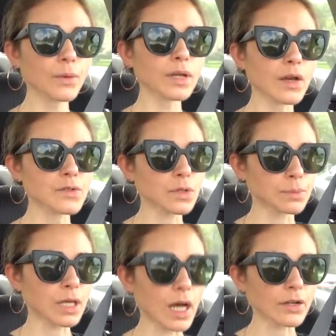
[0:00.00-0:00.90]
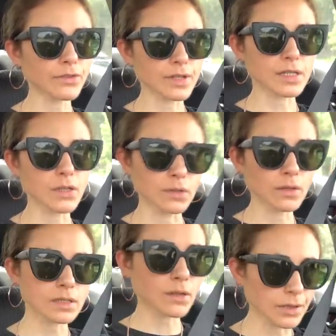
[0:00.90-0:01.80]
We have to apply for this,
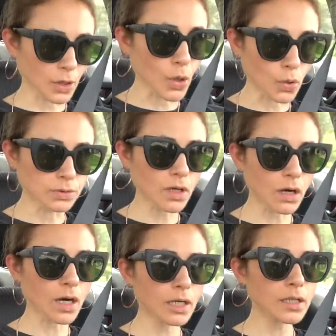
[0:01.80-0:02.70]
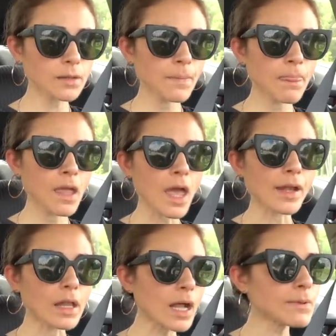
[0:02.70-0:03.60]
it's called a gold card. And a
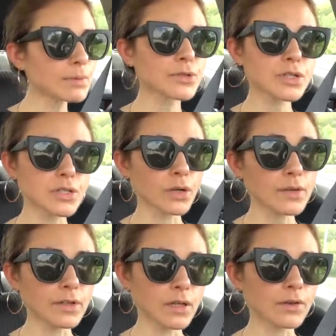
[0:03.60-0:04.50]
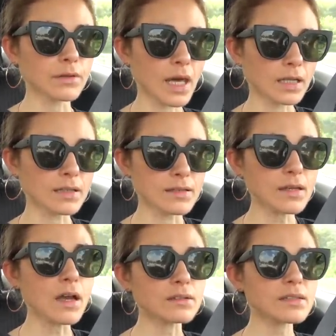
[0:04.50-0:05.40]
lot of people just don't even know that that
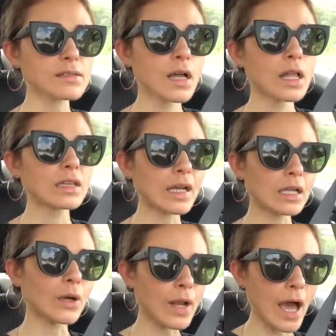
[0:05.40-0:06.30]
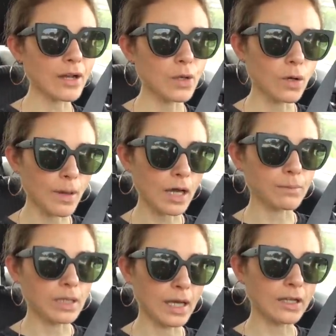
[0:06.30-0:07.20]
exists, let alone how to go about
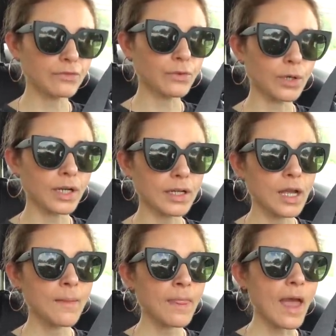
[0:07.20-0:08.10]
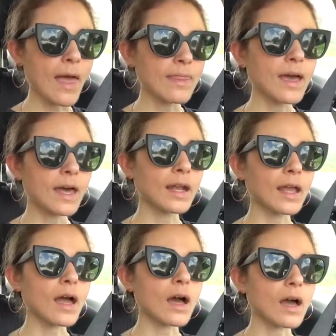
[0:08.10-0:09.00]
applying for it. And
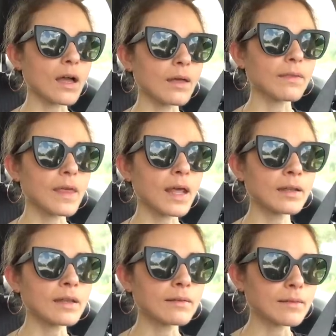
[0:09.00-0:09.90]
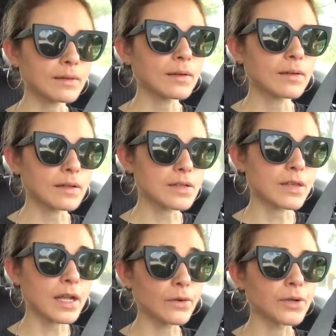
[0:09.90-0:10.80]
then, then so
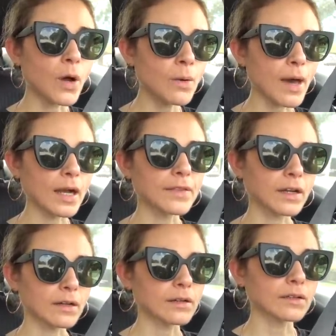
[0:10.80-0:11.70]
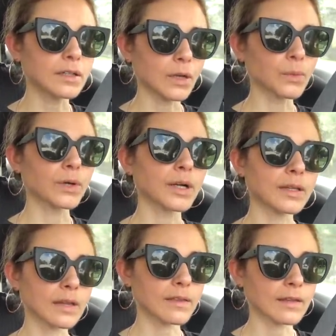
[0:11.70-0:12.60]
they don't know about it. They're, you know, worried
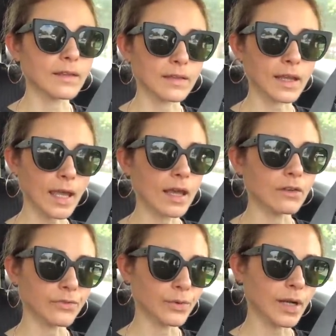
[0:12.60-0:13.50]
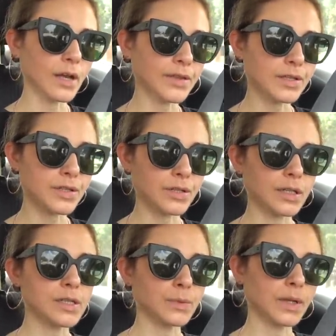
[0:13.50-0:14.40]
they think that they can't afford health
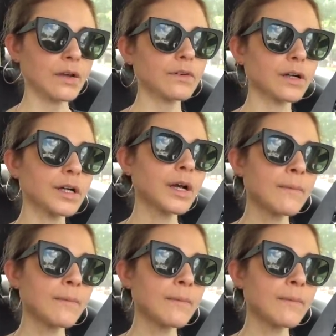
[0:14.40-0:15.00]
insurance or whatever.